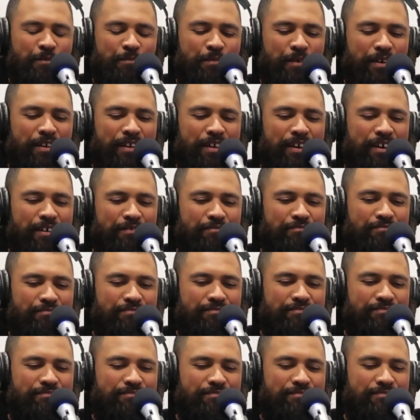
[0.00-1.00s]
But,
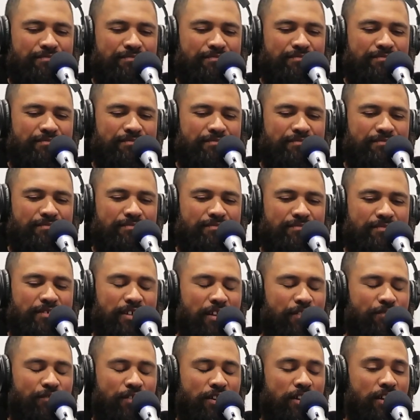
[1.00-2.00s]

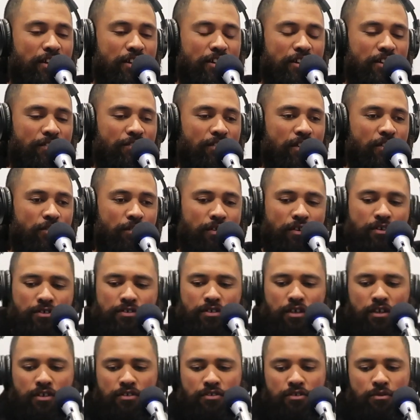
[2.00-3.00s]
frick, I didn't even know where I
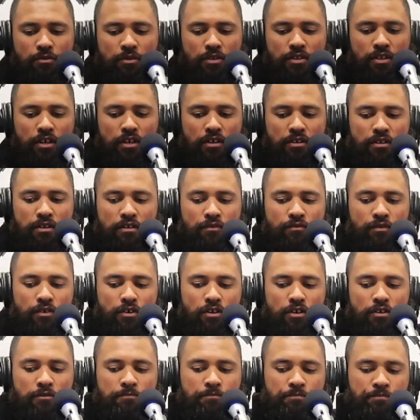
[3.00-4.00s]
was going to with that. I
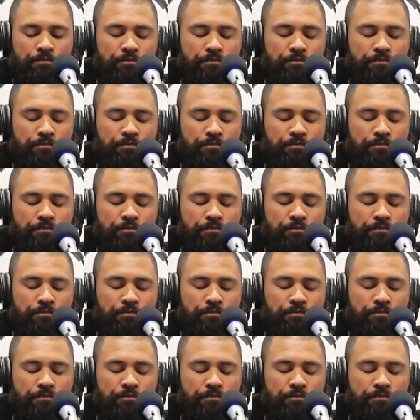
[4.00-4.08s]
forgot.